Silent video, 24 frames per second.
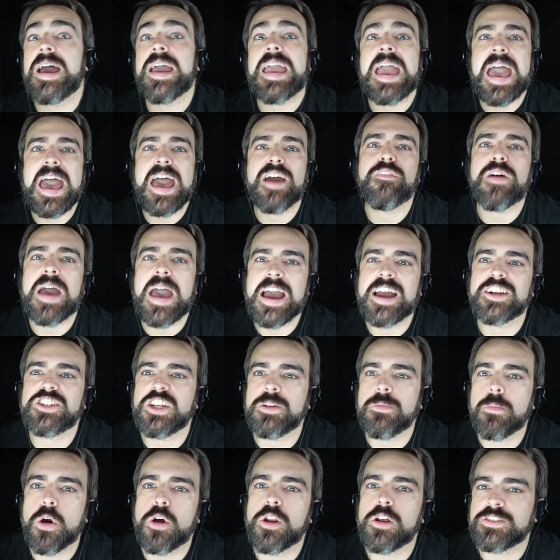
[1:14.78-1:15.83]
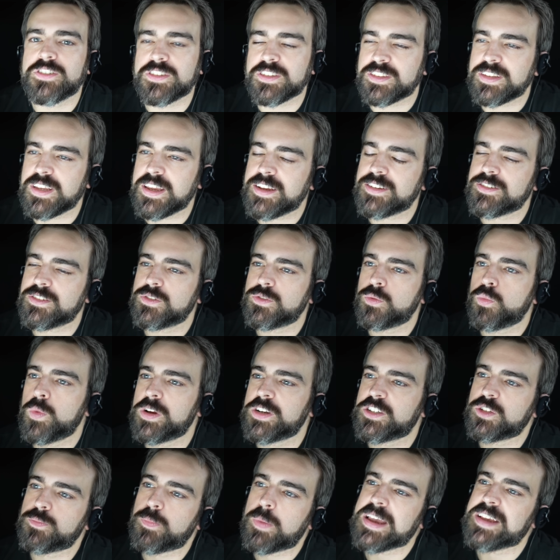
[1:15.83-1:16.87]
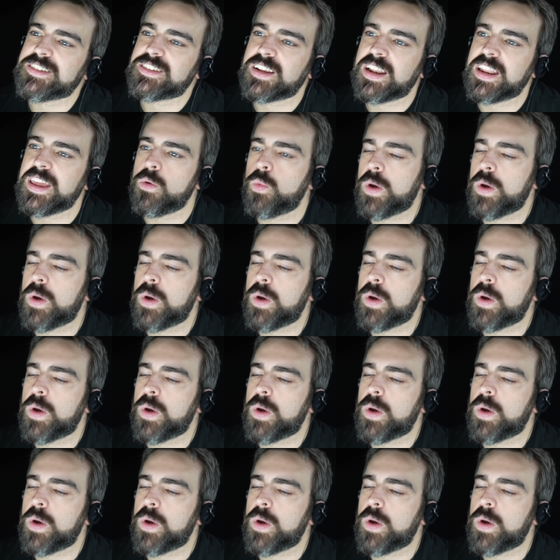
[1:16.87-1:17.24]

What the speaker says: I have Hashimoto's disease, which is basically